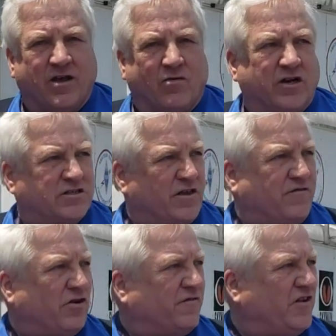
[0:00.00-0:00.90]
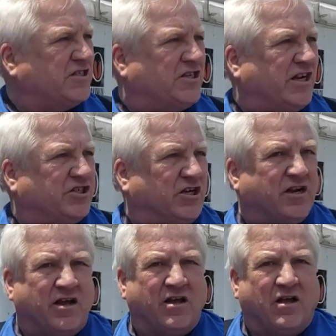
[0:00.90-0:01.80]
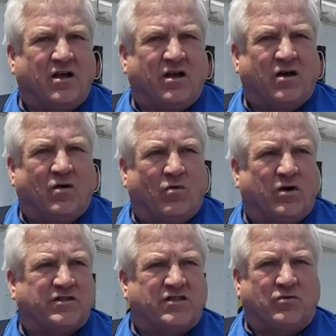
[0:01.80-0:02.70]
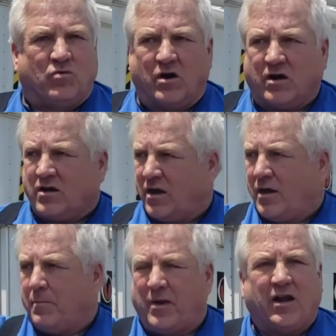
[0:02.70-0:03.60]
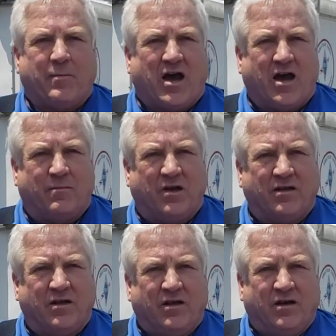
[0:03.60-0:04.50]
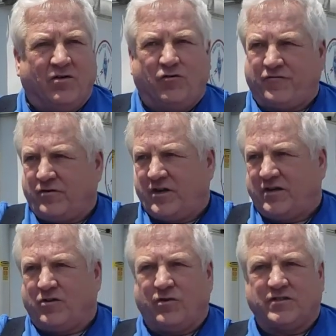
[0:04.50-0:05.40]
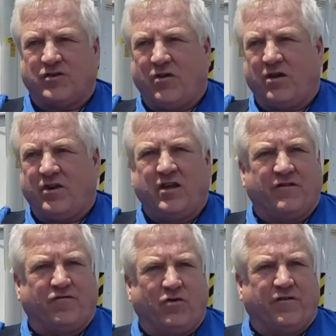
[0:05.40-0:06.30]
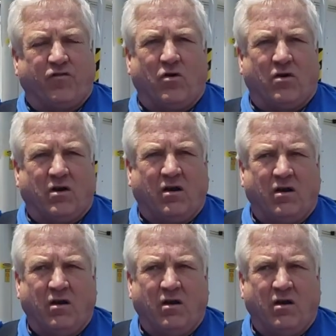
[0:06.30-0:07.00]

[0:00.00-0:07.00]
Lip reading: Whereas if you're a fixed station, once you work Billy Bob over in grid square E and 44,